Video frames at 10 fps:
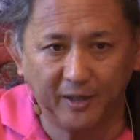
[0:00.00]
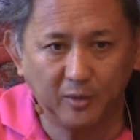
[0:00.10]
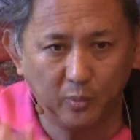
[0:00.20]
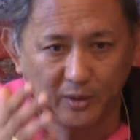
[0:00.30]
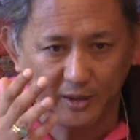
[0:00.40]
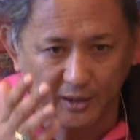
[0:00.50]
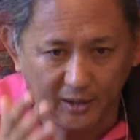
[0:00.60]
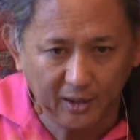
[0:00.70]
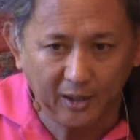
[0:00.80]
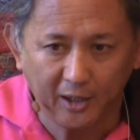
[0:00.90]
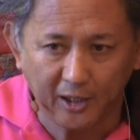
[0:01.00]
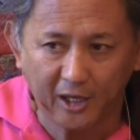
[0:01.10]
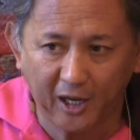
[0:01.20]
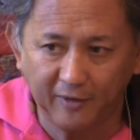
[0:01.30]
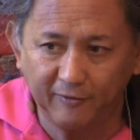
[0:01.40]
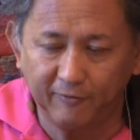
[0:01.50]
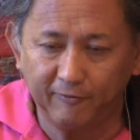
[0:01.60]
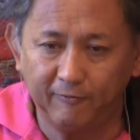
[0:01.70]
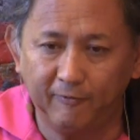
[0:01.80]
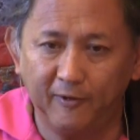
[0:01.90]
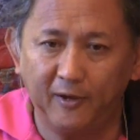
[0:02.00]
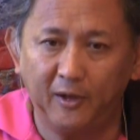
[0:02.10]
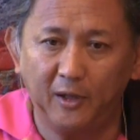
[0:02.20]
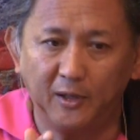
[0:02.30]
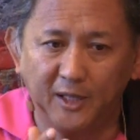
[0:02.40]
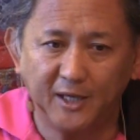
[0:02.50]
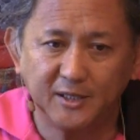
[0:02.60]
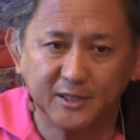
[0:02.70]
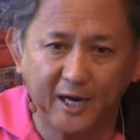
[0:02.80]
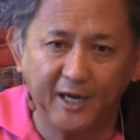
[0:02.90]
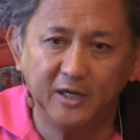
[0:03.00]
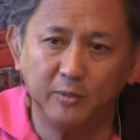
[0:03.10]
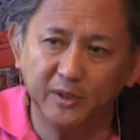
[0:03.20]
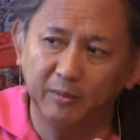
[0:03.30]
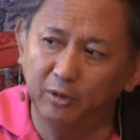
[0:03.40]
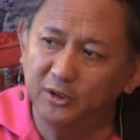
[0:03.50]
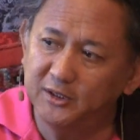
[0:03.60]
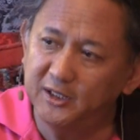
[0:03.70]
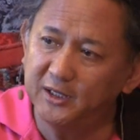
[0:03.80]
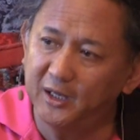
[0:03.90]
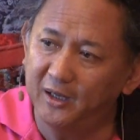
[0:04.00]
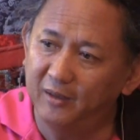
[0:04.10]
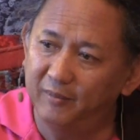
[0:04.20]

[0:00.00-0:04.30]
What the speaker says: but with the life that is guided with the bodhicitta,